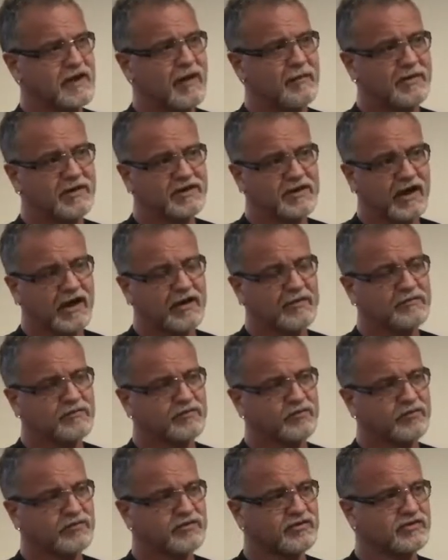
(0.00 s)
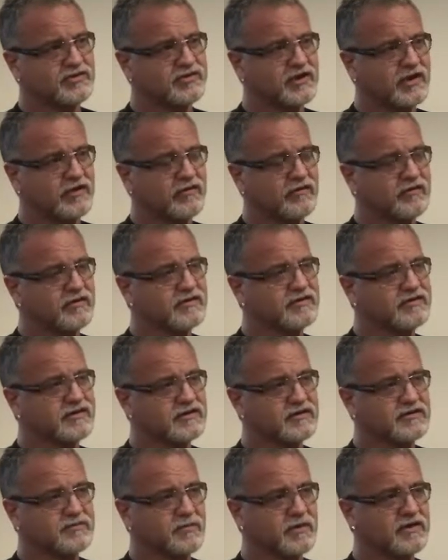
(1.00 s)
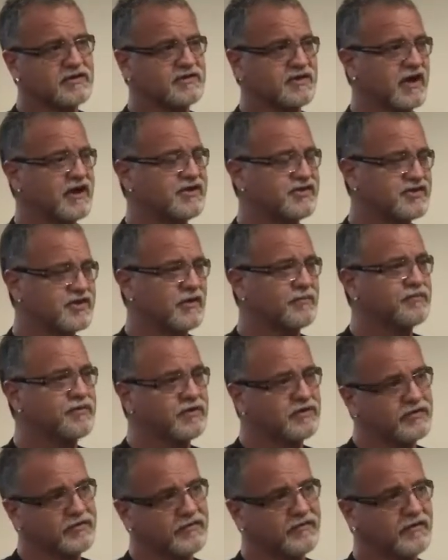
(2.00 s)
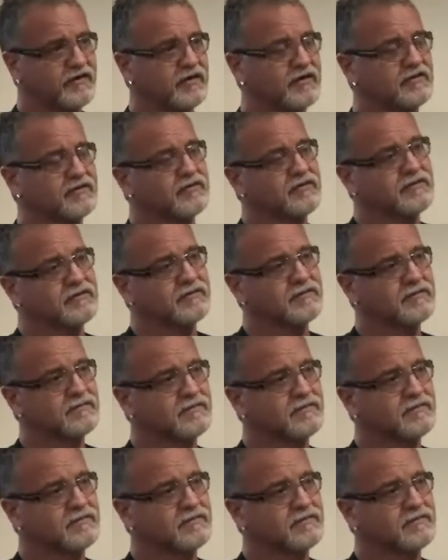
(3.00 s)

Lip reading: How many times would you say over the 6 months I jumped in your face?